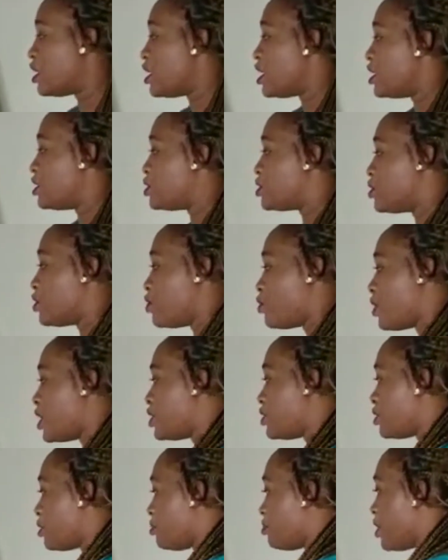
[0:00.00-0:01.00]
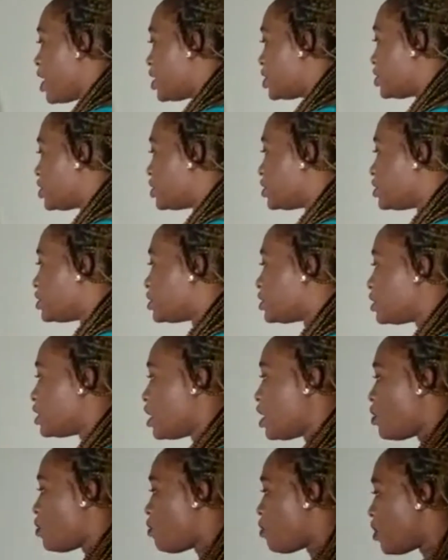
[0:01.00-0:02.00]
So when your patient,
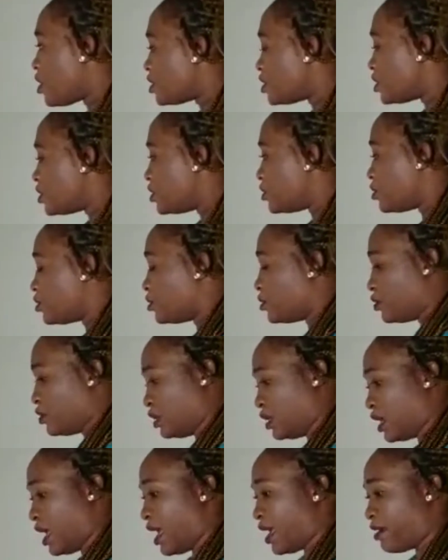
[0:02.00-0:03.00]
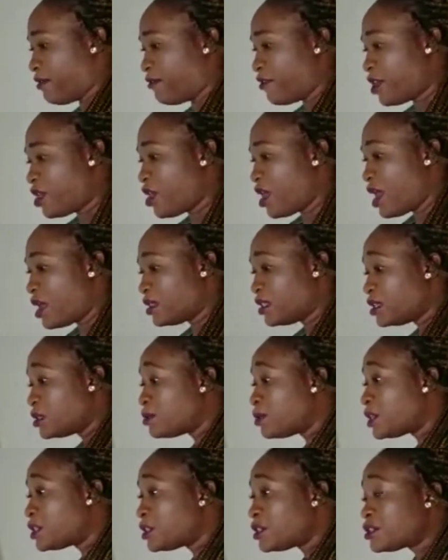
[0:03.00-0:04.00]
once you figure out this
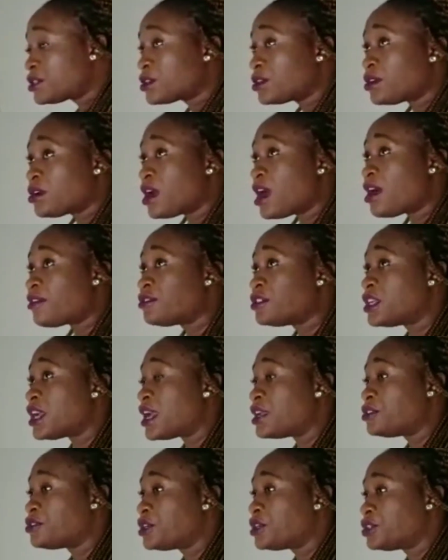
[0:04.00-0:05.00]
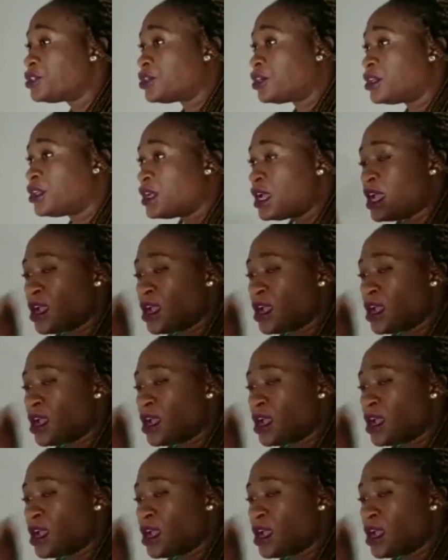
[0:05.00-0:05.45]
patient is going to have dehydration,